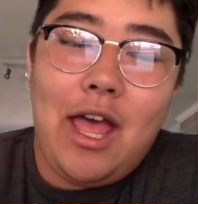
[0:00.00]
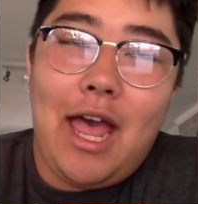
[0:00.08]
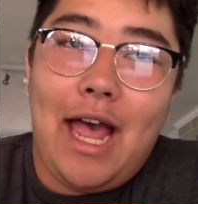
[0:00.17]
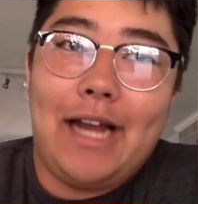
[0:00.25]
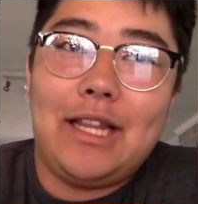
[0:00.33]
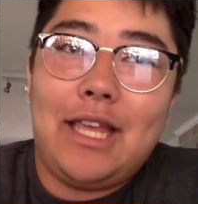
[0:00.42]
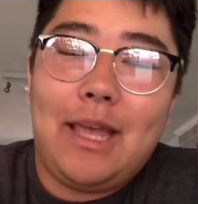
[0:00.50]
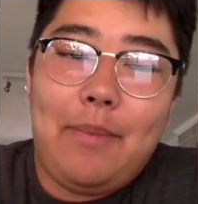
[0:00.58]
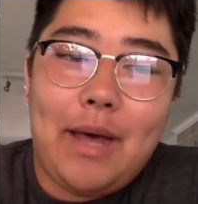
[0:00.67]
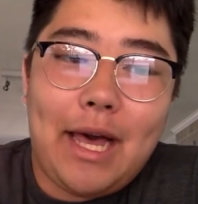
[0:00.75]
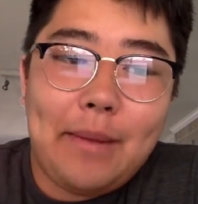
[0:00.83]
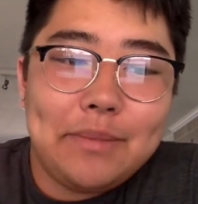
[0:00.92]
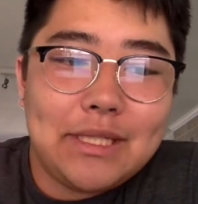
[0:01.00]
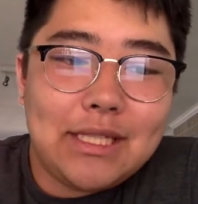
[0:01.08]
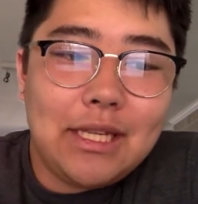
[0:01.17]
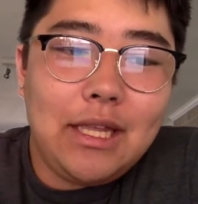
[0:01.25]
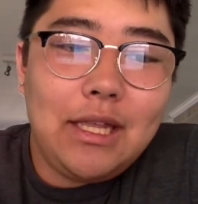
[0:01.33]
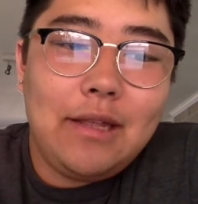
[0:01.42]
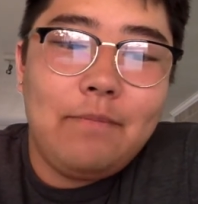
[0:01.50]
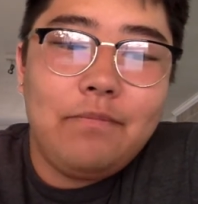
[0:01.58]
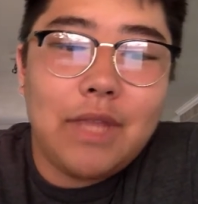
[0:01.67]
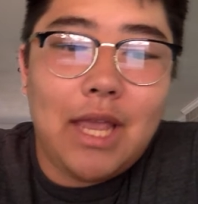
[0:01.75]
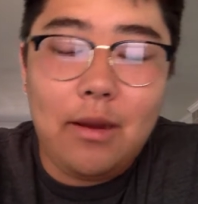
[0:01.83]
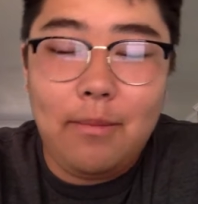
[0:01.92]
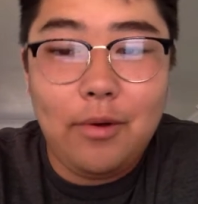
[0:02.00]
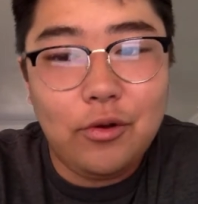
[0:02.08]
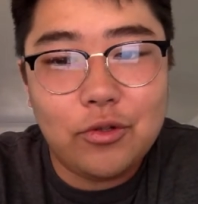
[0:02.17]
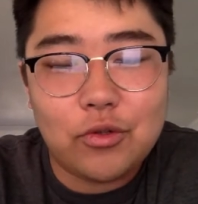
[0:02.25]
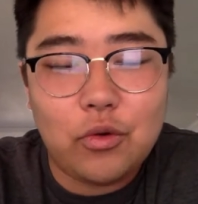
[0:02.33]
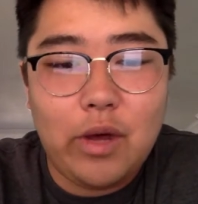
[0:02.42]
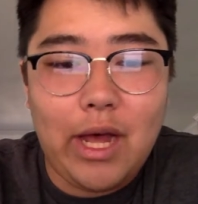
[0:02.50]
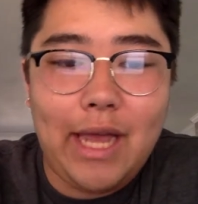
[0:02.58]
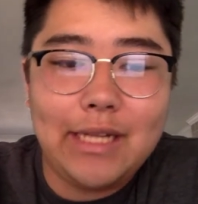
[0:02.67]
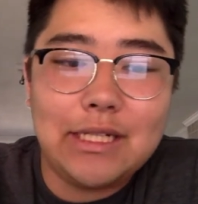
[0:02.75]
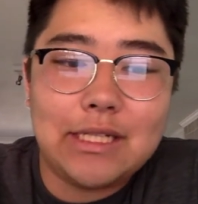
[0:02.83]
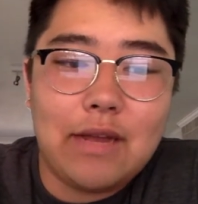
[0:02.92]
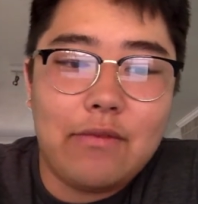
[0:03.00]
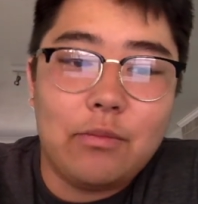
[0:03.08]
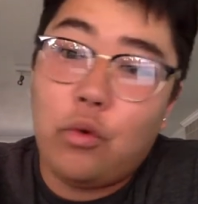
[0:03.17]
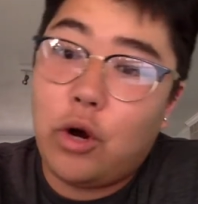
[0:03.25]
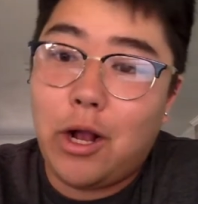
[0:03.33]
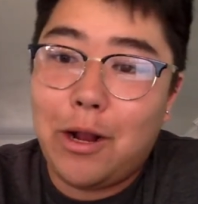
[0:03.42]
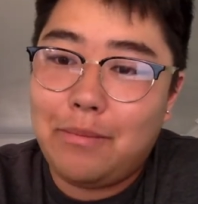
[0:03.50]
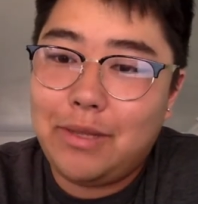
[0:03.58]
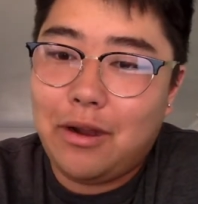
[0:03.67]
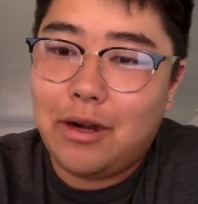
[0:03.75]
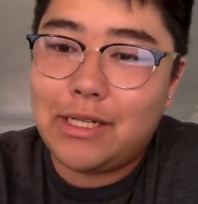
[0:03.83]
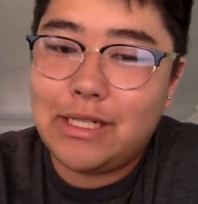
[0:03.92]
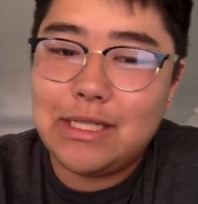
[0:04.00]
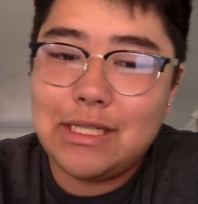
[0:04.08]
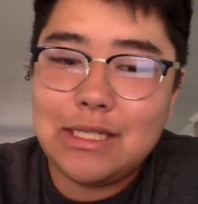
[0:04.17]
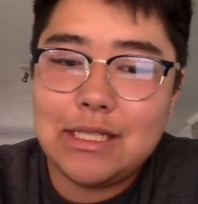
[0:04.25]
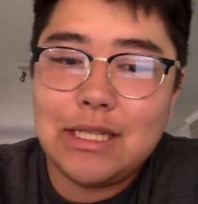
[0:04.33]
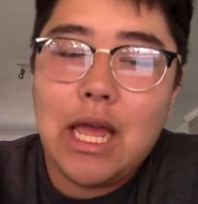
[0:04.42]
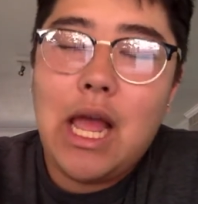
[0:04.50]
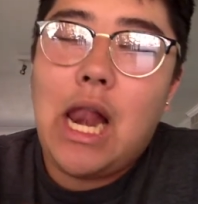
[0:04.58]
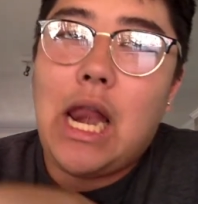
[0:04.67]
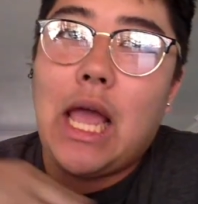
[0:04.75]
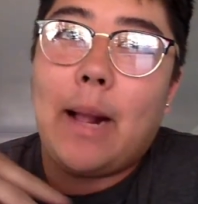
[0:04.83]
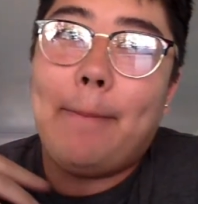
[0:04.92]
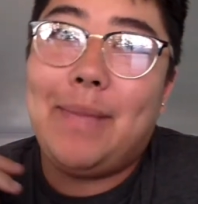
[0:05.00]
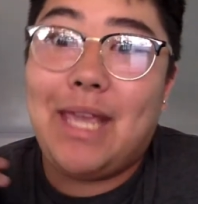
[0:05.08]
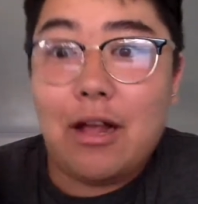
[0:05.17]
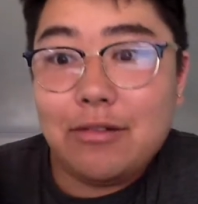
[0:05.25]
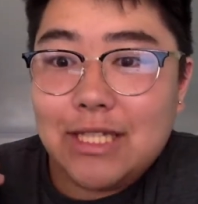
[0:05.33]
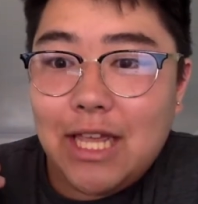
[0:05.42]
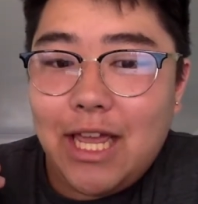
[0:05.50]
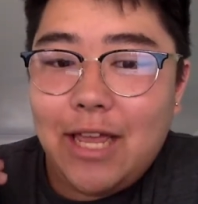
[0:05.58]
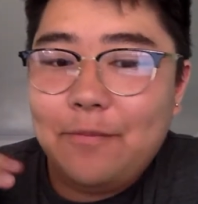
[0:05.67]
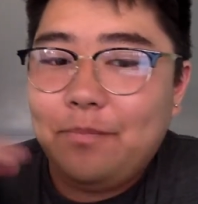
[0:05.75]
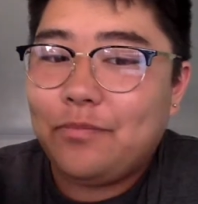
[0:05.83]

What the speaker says: out of the hip hops. And in middle school, I discovered more R&B artists like Beyonce,